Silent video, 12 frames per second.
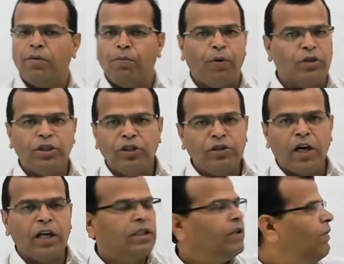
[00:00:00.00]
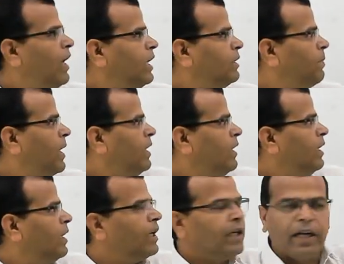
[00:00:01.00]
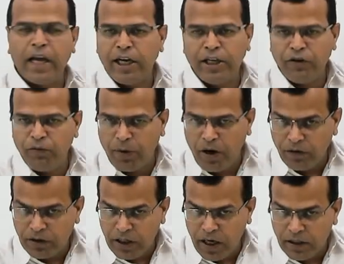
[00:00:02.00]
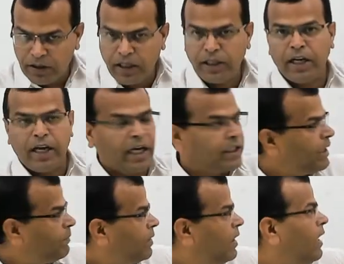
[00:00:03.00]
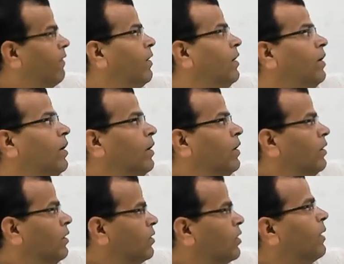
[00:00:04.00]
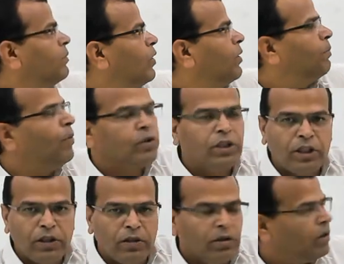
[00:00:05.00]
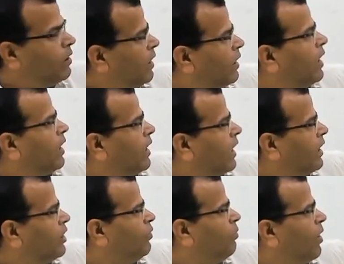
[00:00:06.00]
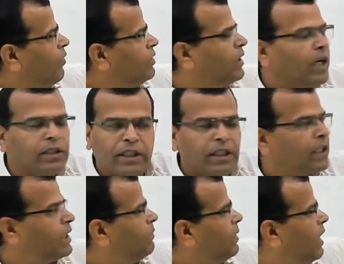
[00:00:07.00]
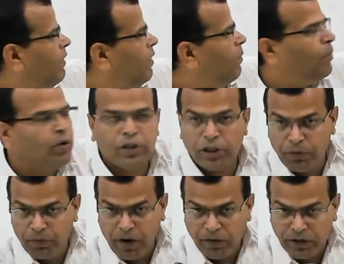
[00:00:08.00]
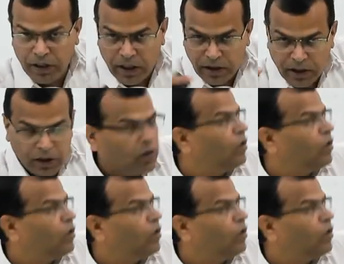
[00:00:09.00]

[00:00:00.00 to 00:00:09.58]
positive charge in valence band negative bound charge at acceptor level I'm sorry positive uh, yeah negative bound charge at acceptor level positive bound charge at